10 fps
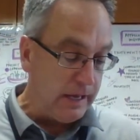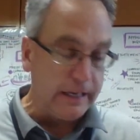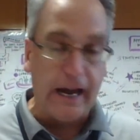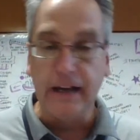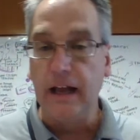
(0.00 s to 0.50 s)

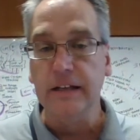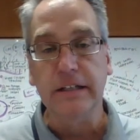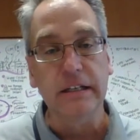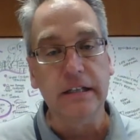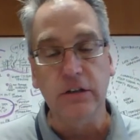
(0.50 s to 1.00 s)
Guidelines
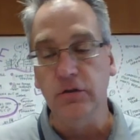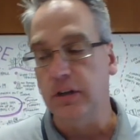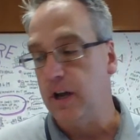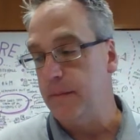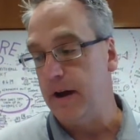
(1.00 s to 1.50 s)
continue to
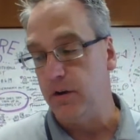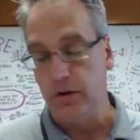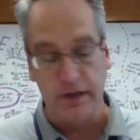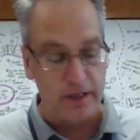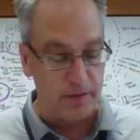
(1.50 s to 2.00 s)
come out
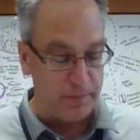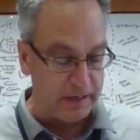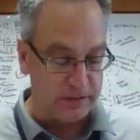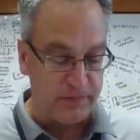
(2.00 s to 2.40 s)
on a daily basis.